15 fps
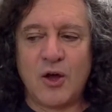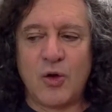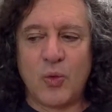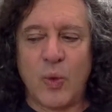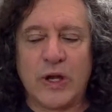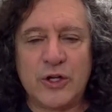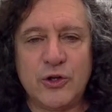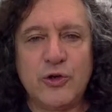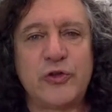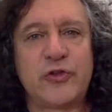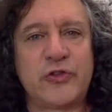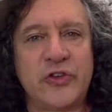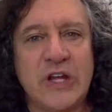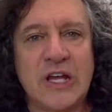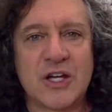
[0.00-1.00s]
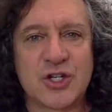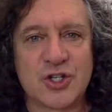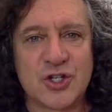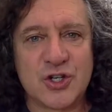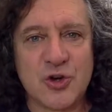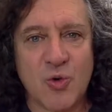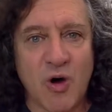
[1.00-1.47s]
When you see a
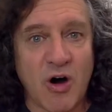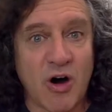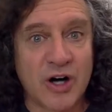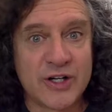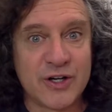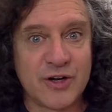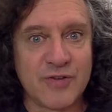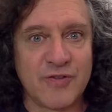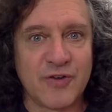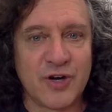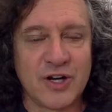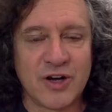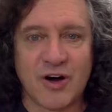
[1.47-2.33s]
shoe on your foot,